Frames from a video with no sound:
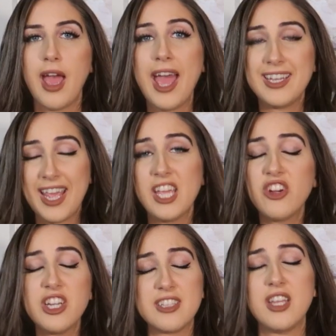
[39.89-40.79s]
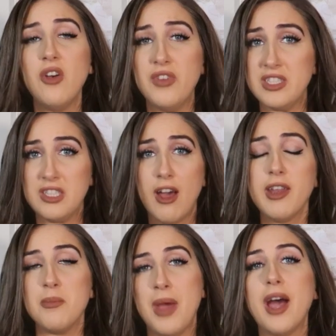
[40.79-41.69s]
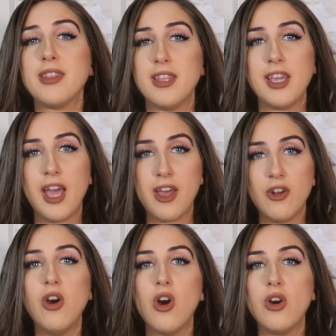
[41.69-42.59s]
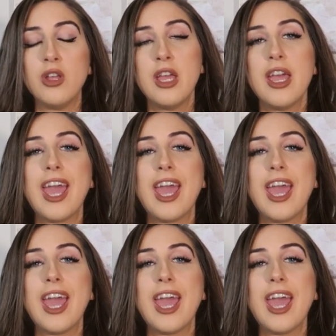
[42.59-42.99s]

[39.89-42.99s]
And anger in itself is not a bad thing at all.